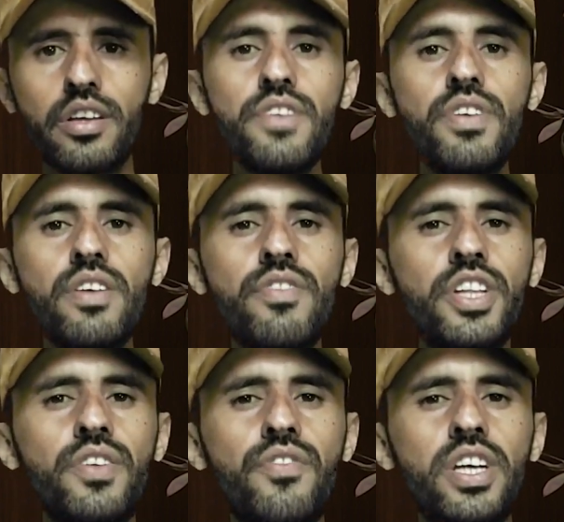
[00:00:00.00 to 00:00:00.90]
Even if the
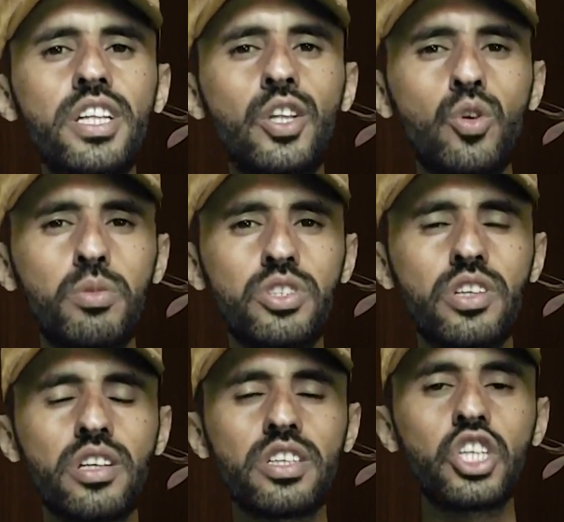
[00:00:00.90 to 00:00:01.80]
defeated
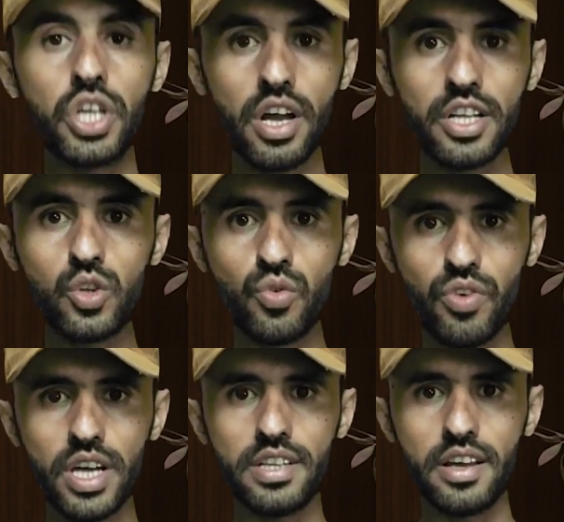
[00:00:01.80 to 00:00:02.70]
lobster tried to
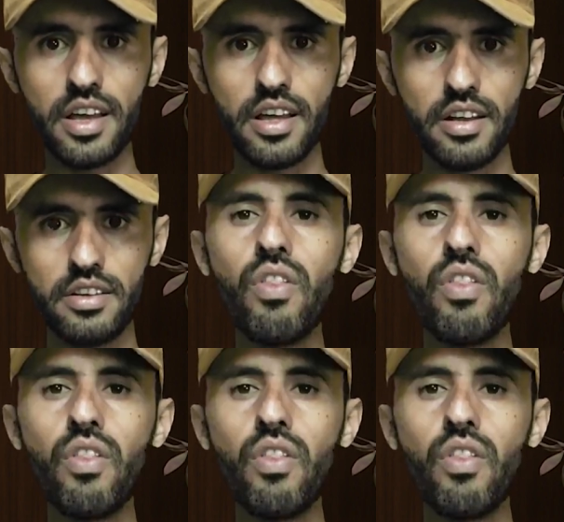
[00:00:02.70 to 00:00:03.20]
fight again,